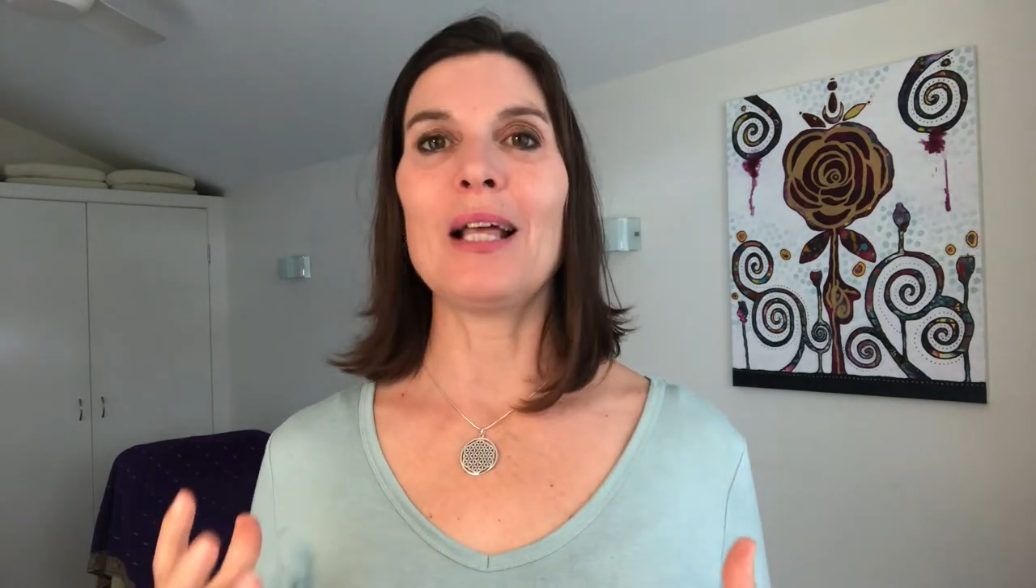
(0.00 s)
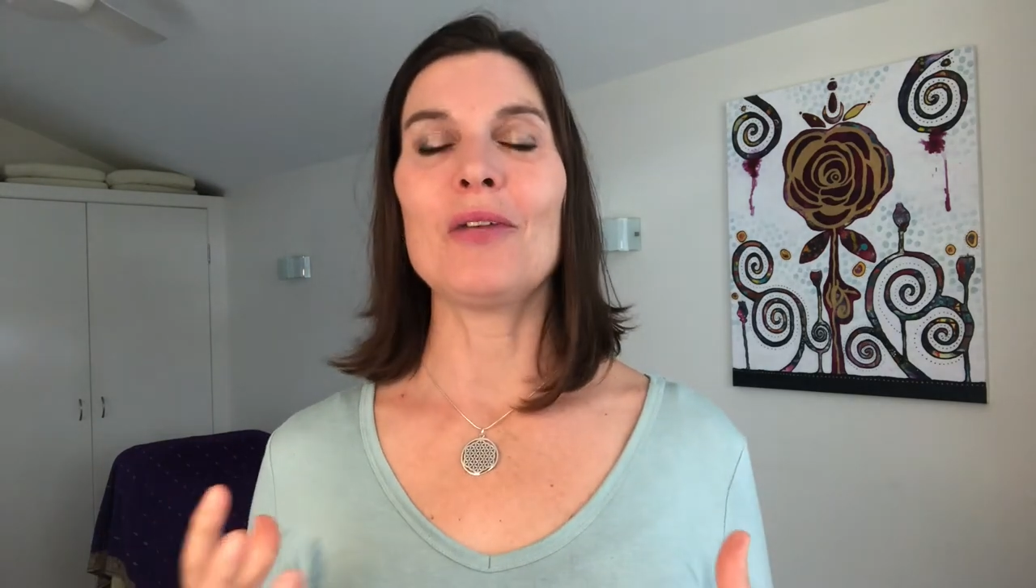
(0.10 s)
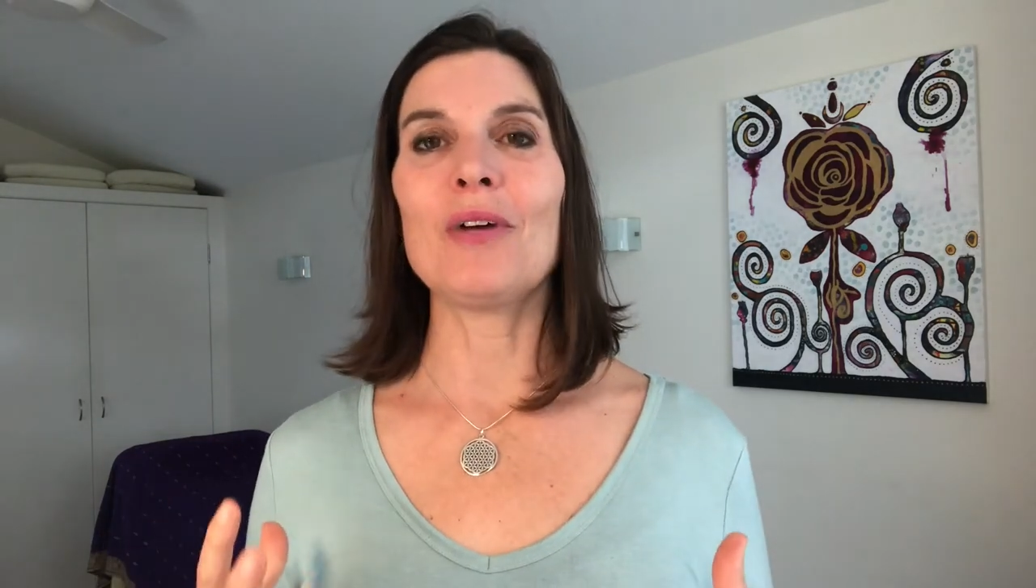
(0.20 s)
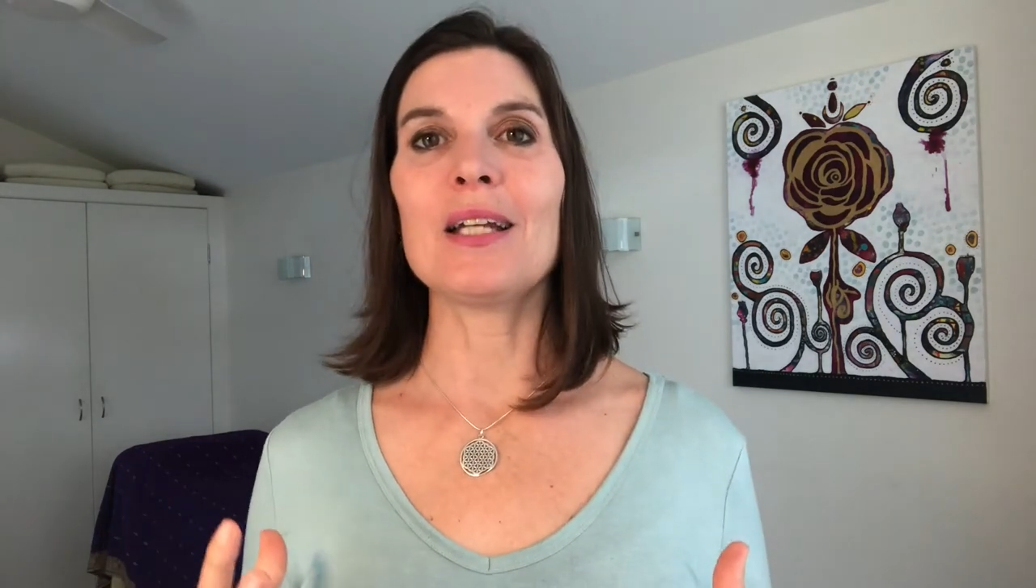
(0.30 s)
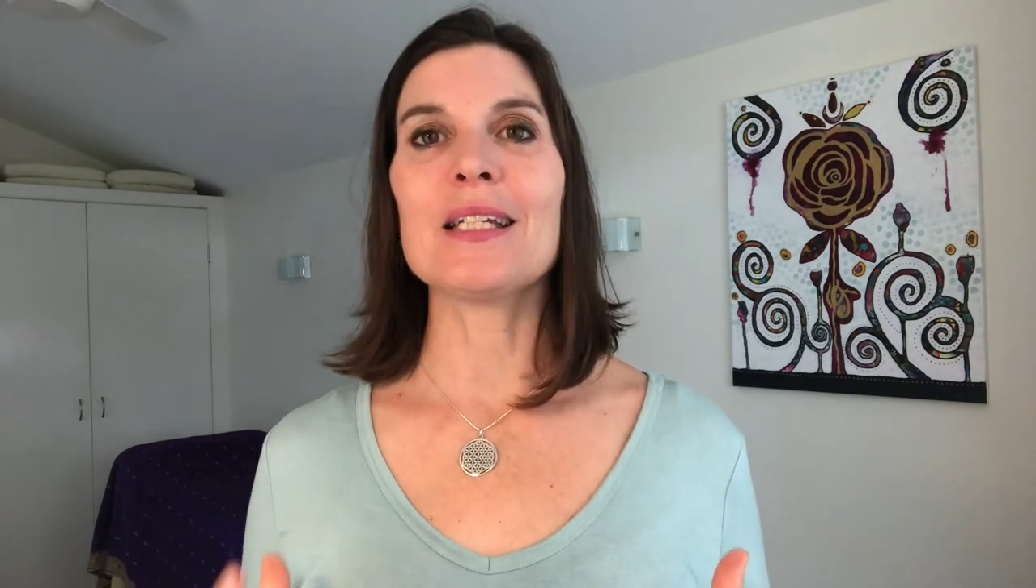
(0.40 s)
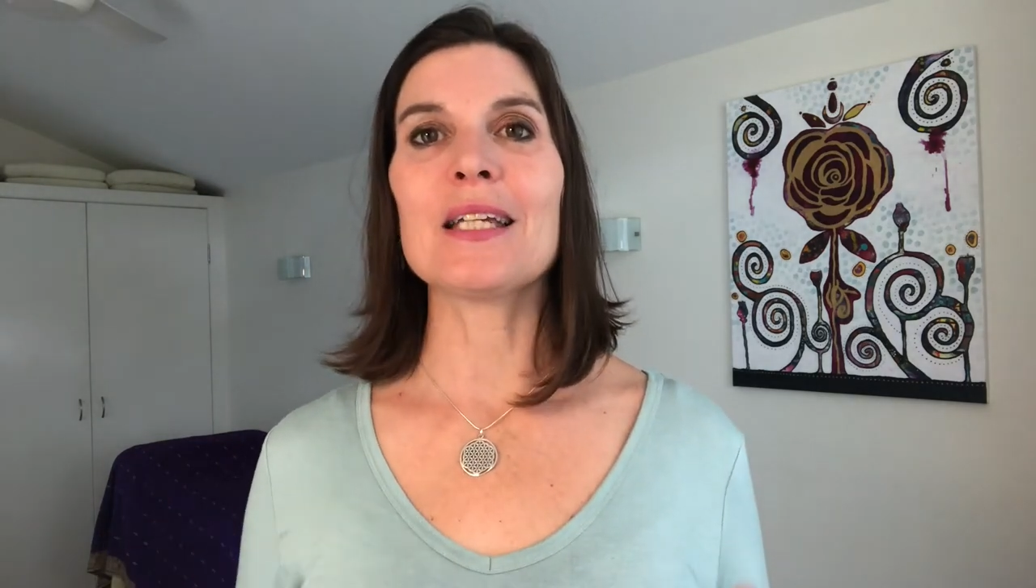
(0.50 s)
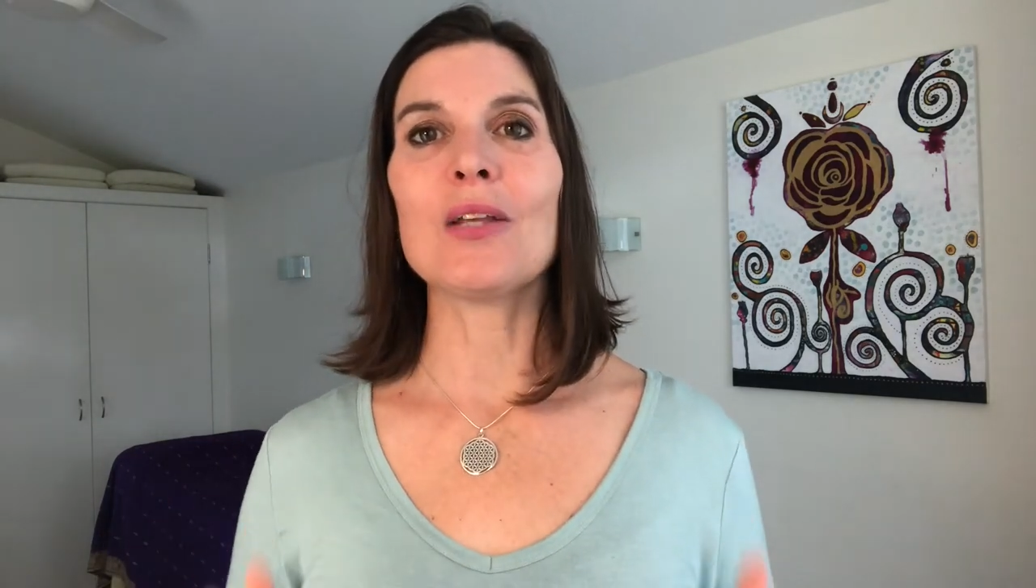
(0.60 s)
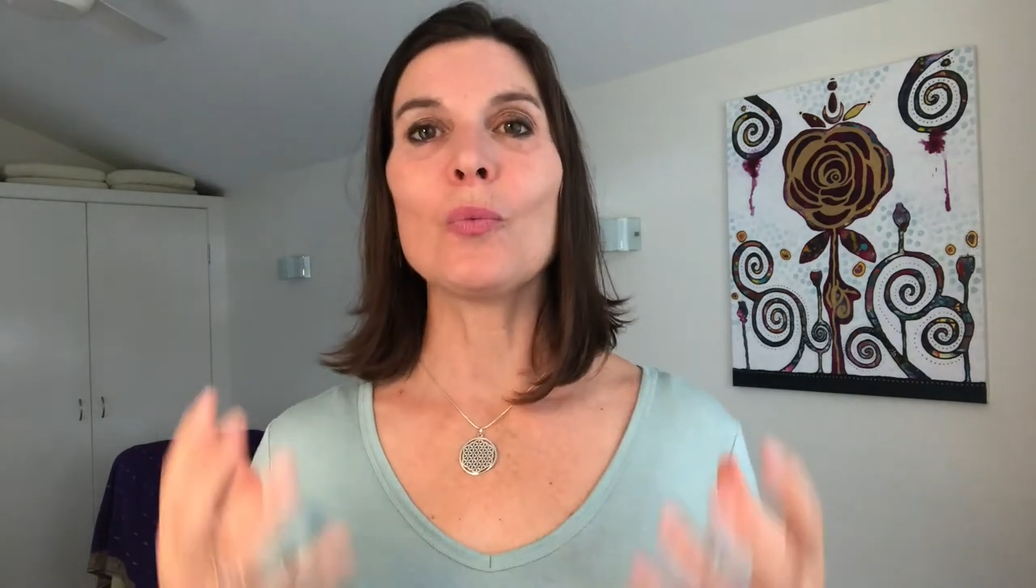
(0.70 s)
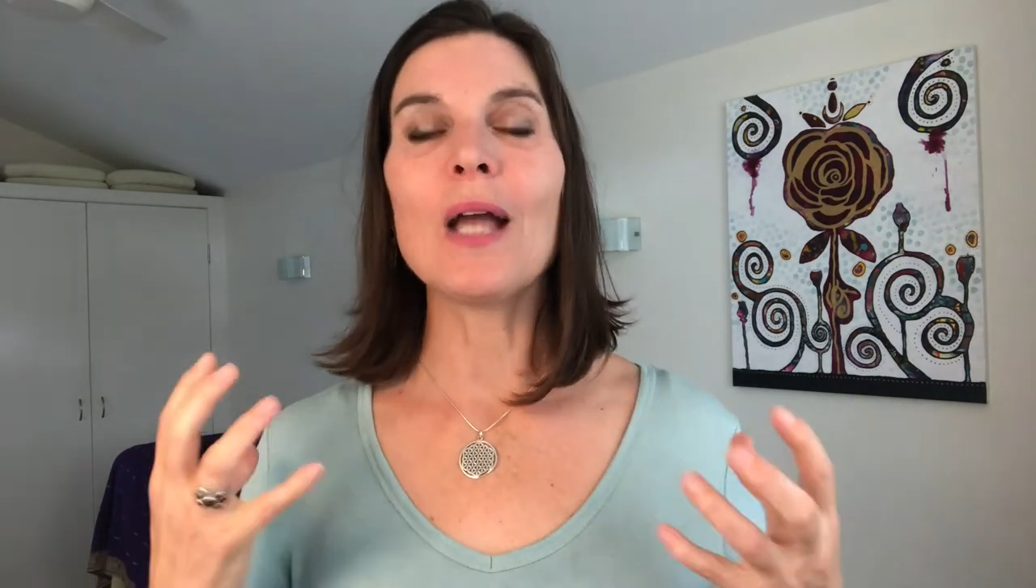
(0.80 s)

elevating together.